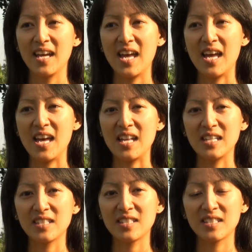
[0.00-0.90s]
and
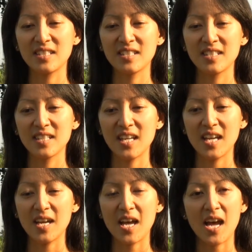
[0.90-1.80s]

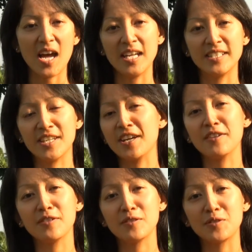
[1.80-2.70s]
I dare
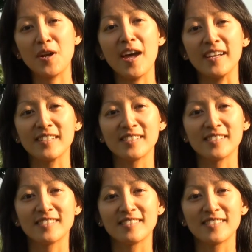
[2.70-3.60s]
you to try it.
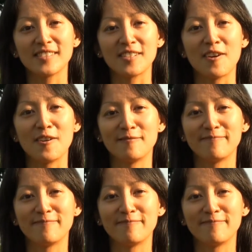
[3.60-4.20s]
So,